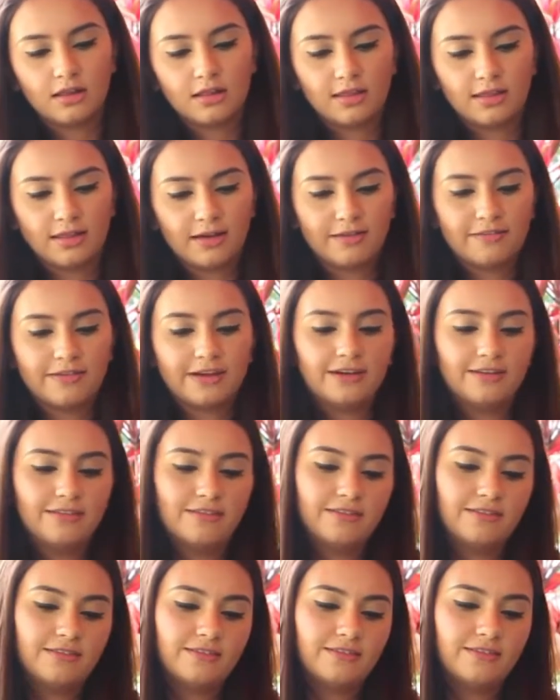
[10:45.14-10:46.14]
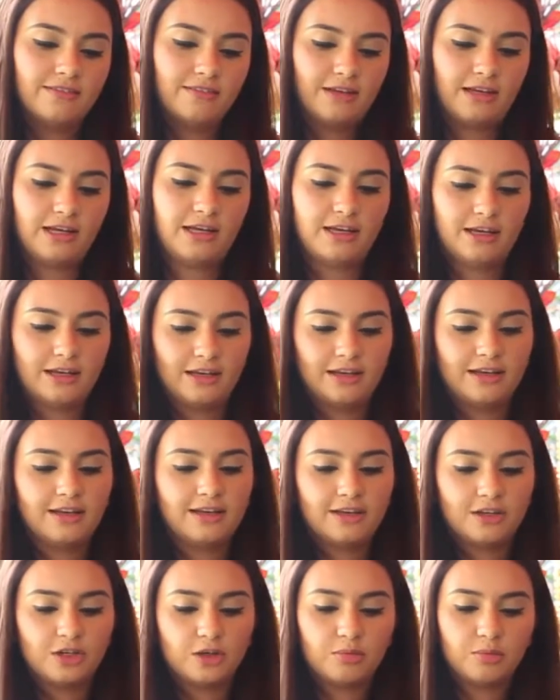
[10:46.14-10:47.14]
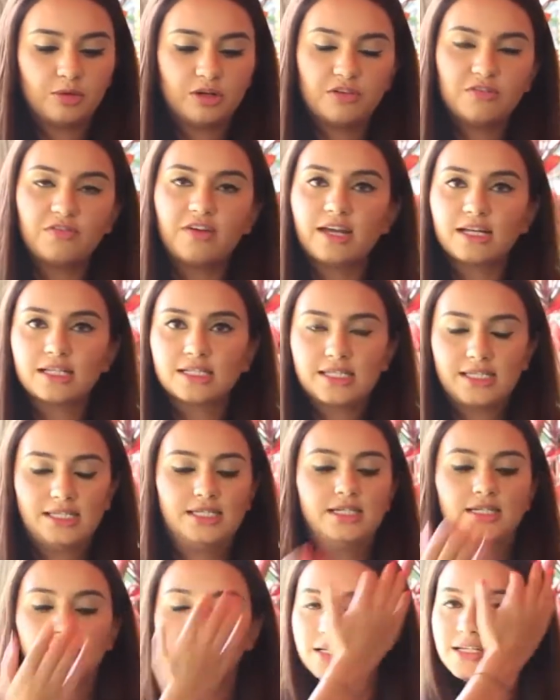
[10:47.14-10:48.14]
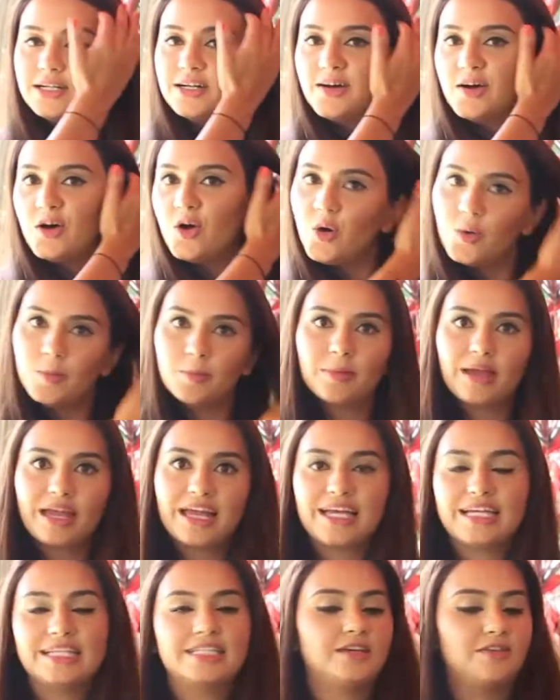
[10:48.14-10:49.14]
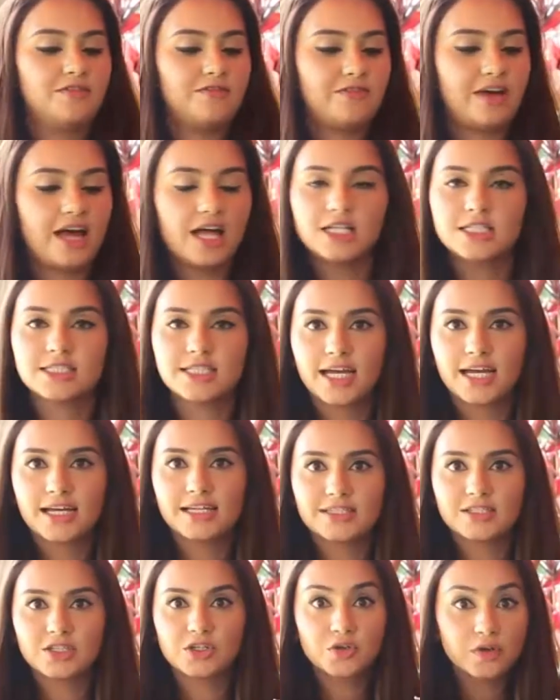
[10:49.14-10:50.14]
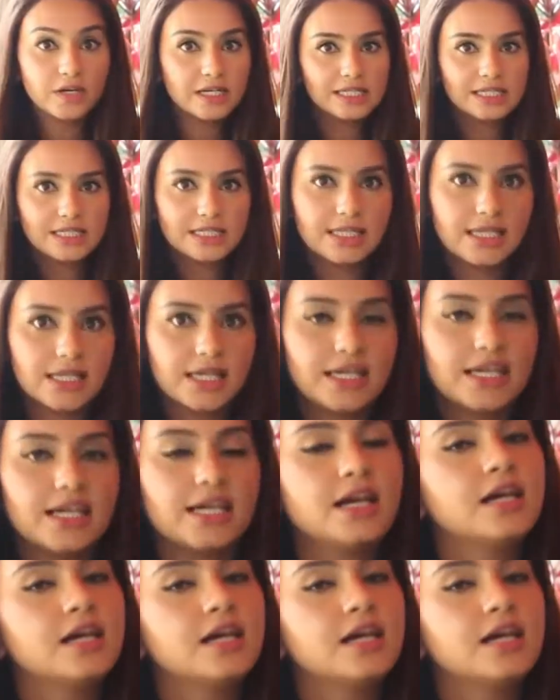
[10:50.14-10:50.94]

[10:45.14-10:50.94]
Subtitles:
there we go. Your perfect homemade Valentine's green tea,